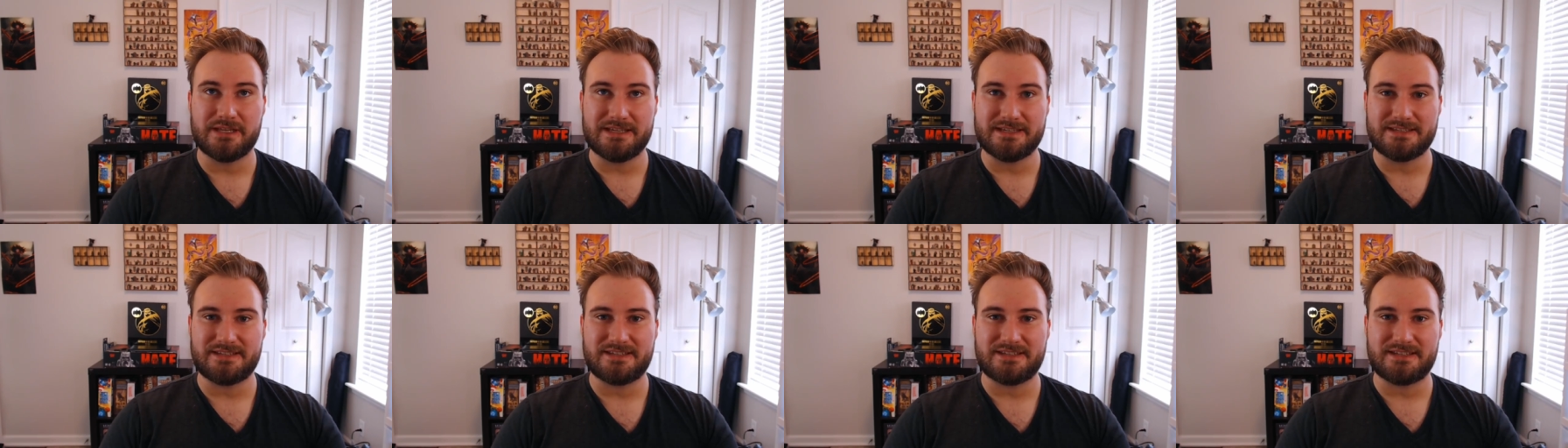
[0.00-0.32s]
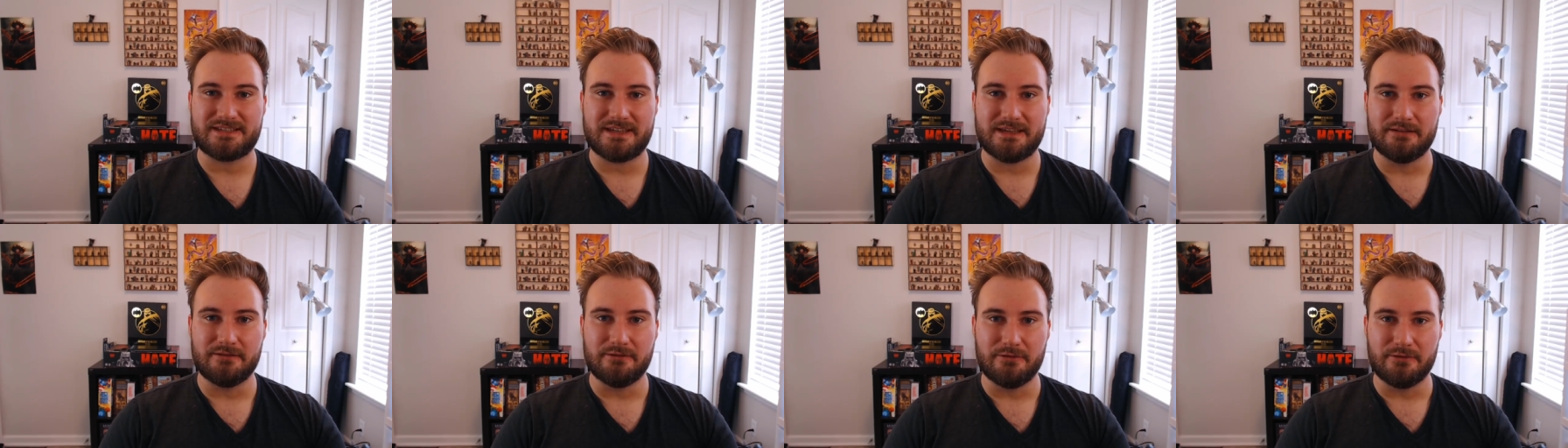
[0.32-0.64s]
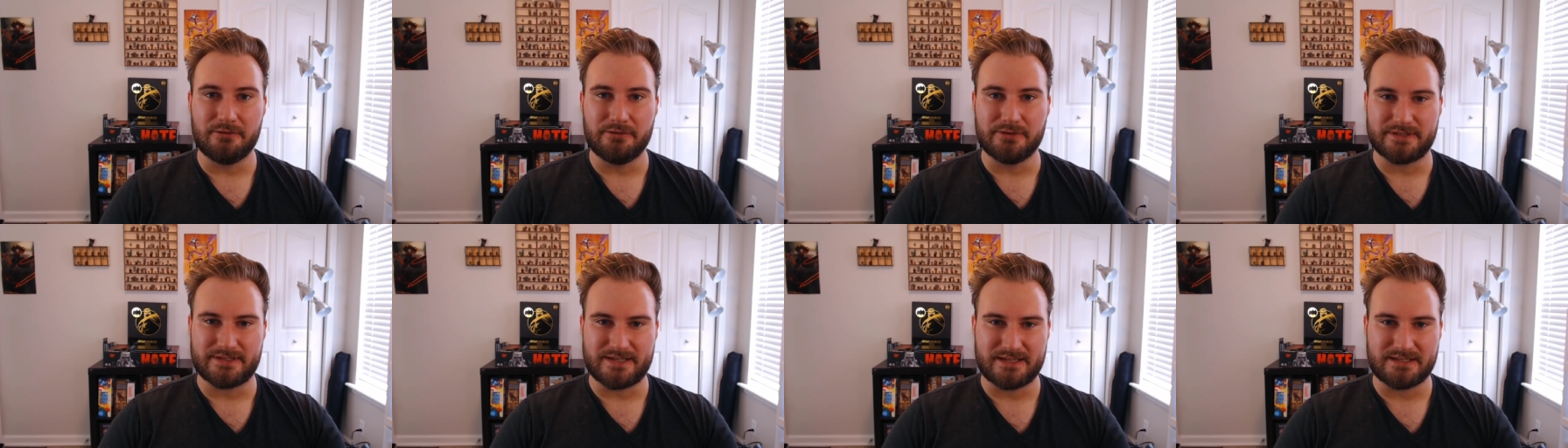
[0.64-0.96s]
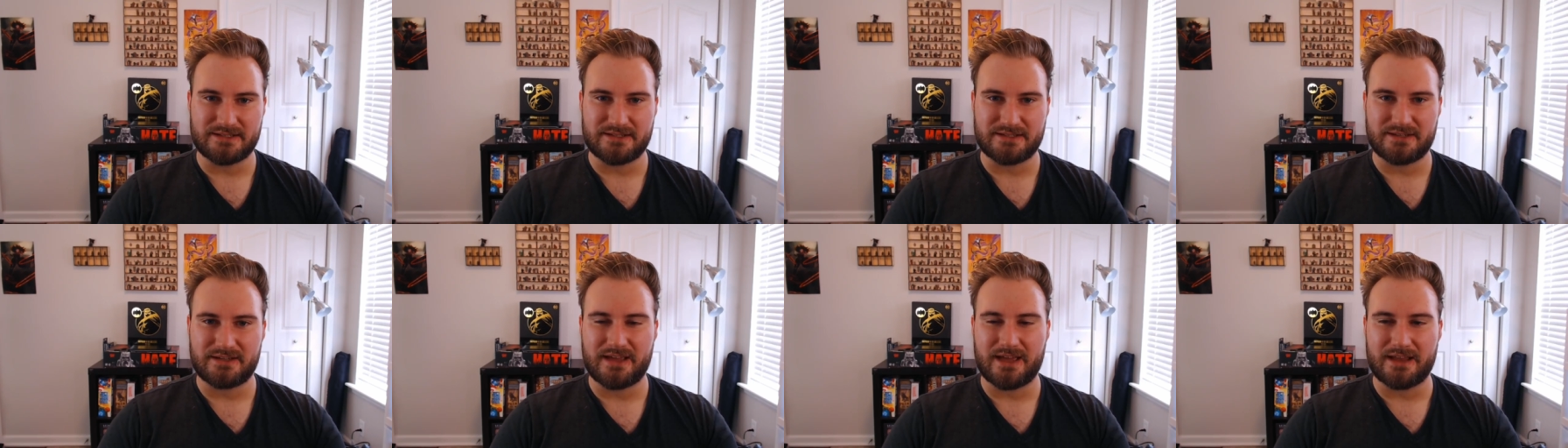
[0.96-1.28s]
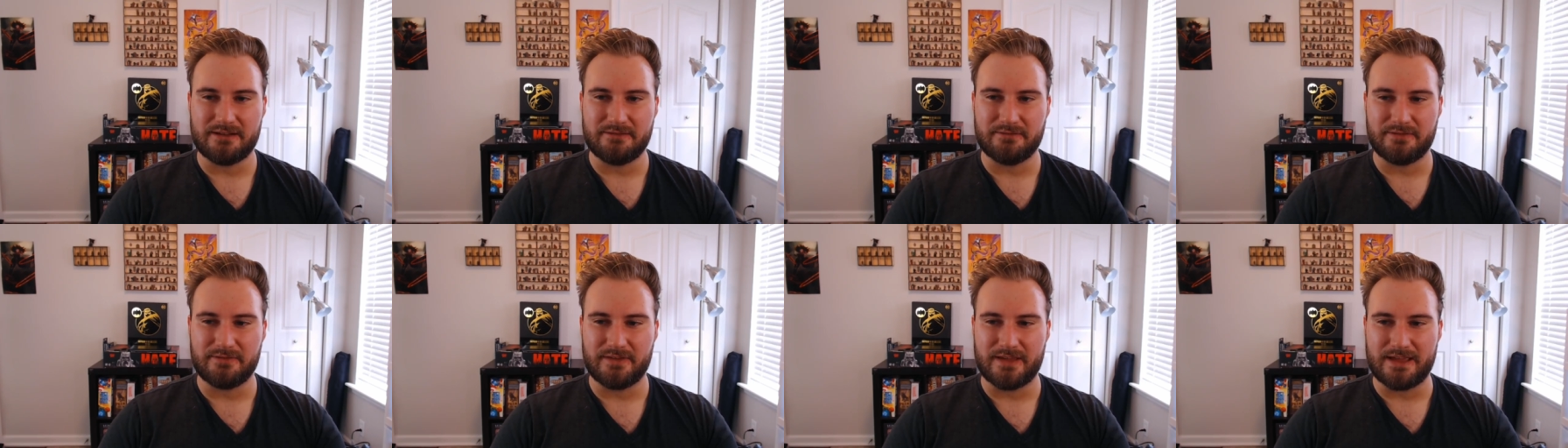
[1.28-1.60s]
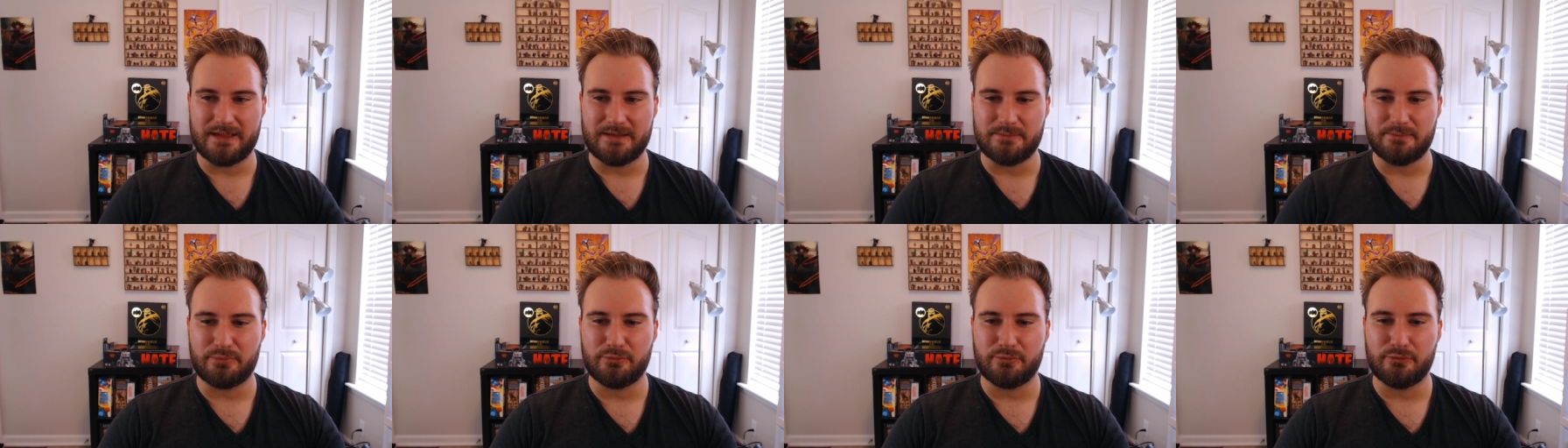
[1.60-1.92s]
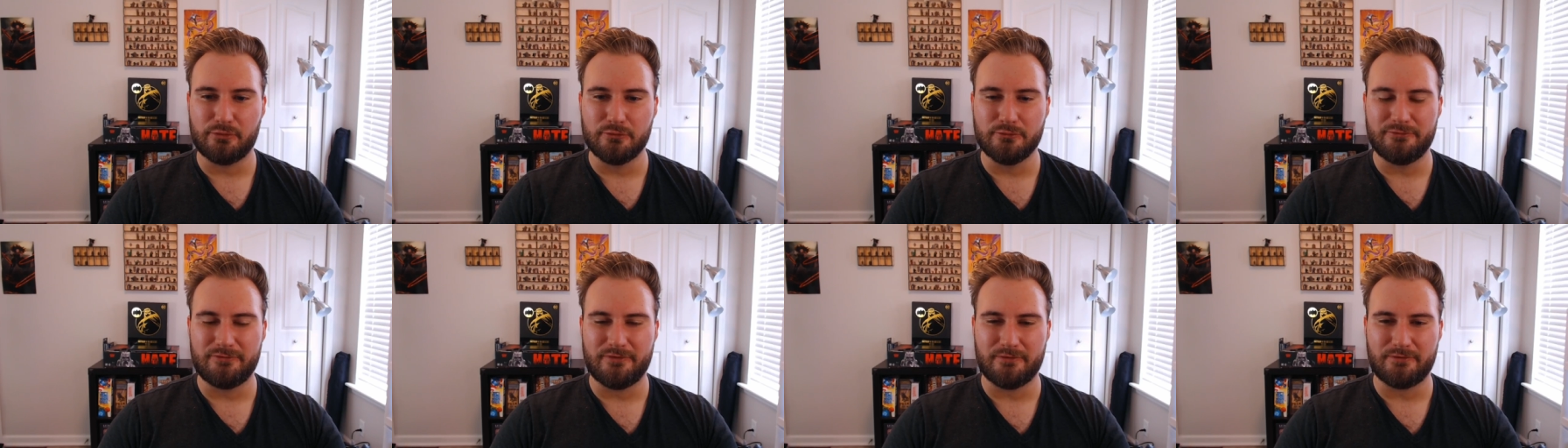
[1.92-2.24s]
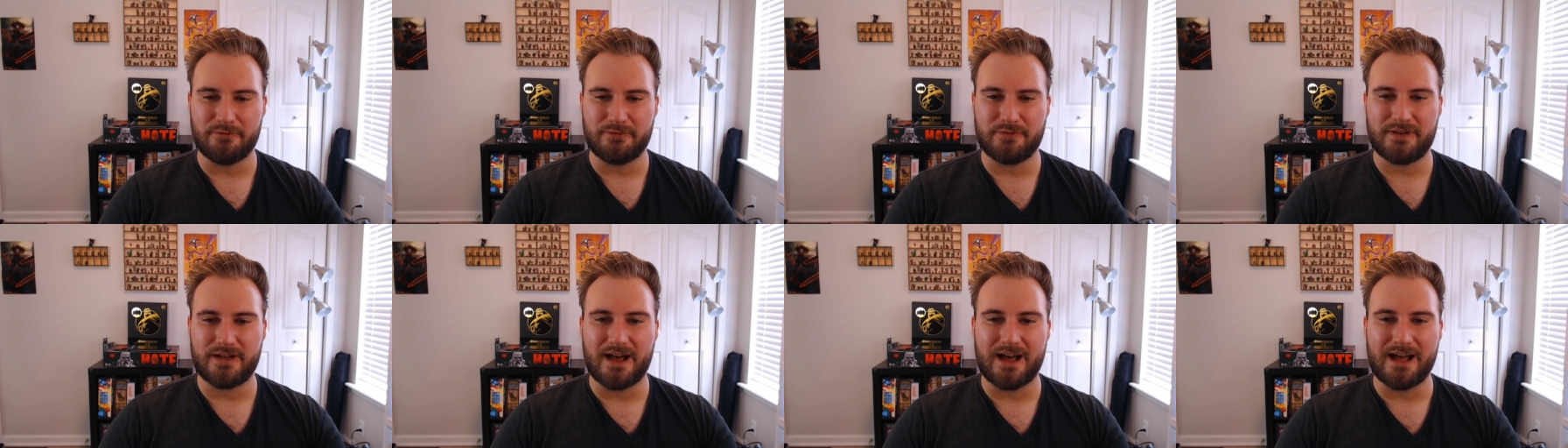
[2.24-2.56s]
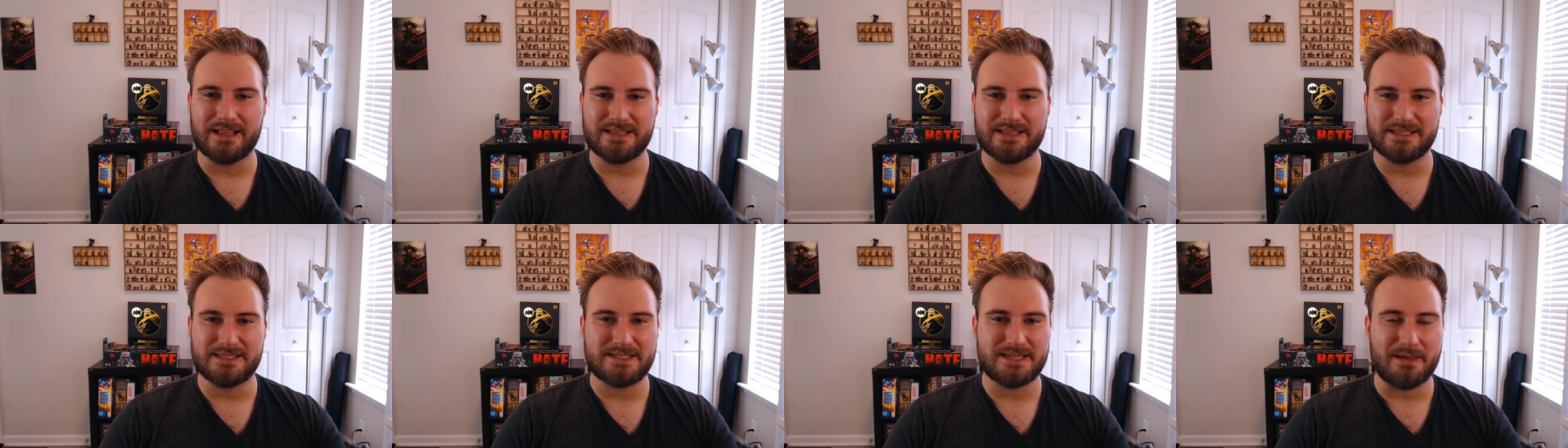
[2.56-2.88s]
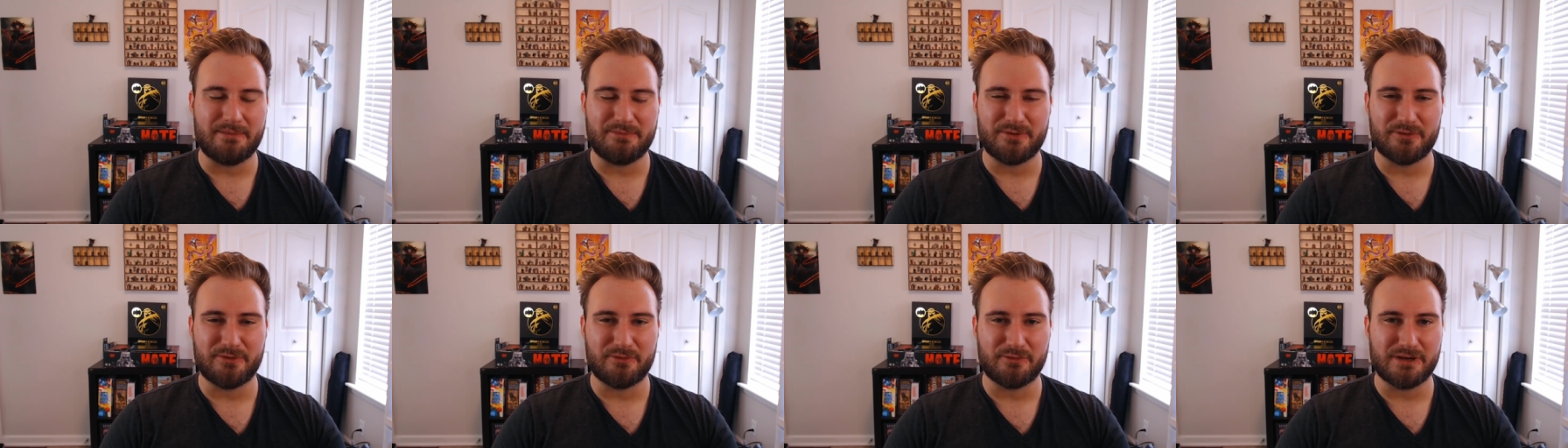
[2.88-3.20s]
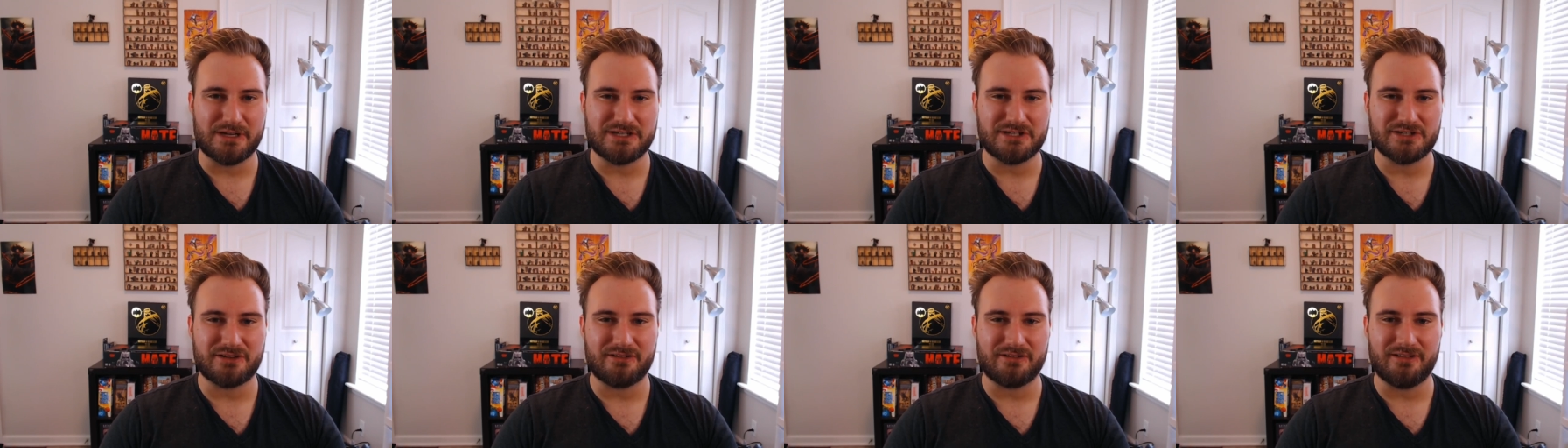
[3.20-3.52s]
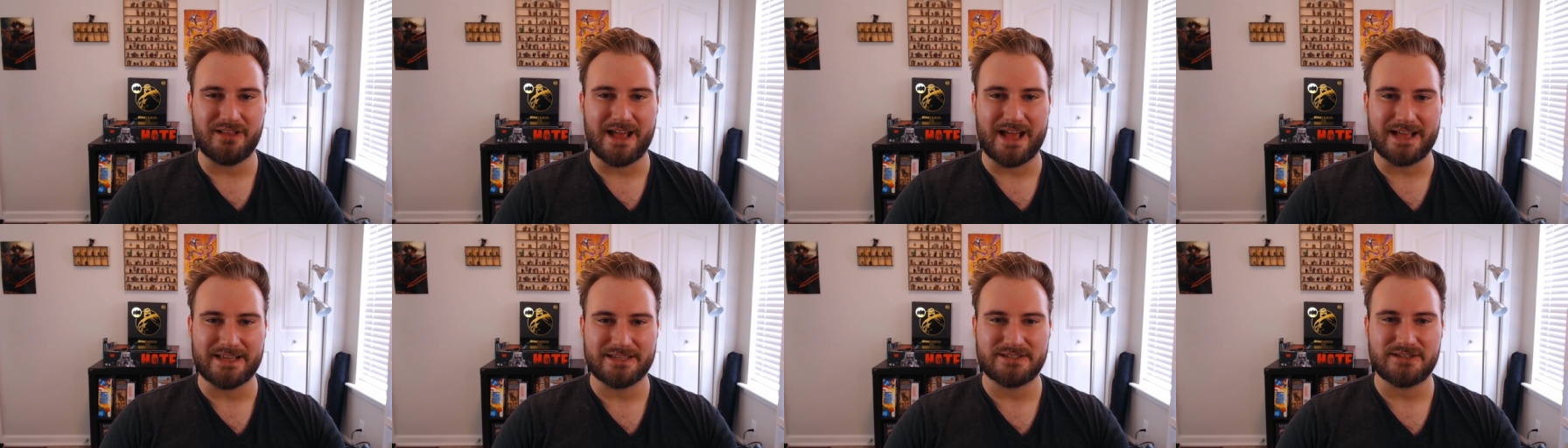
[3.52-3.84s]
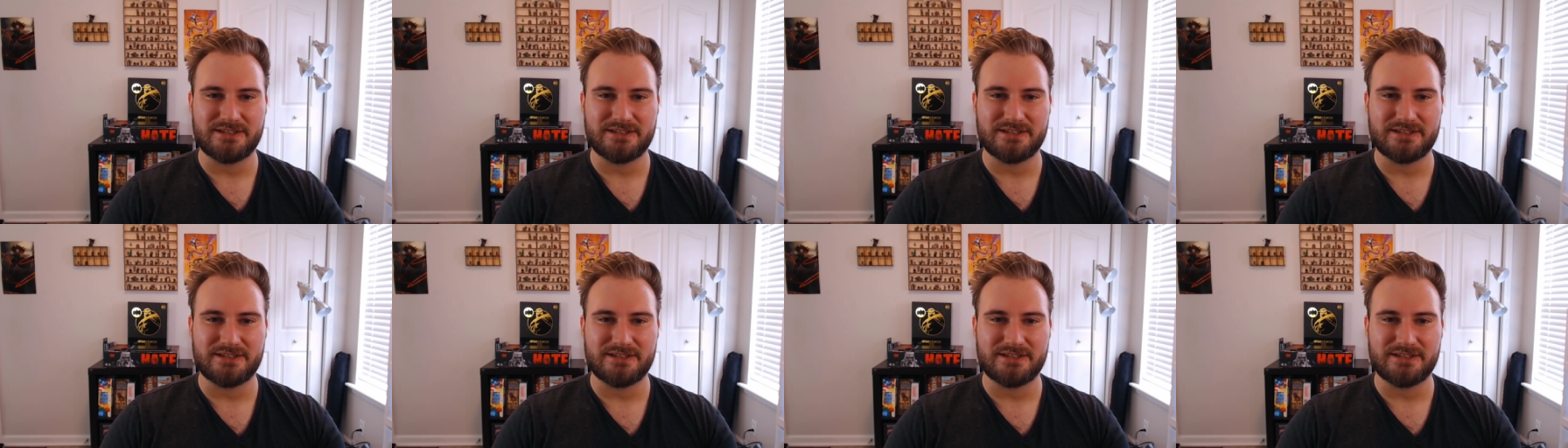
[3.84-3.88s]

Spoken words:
skills as kind of a proof of concept for each class?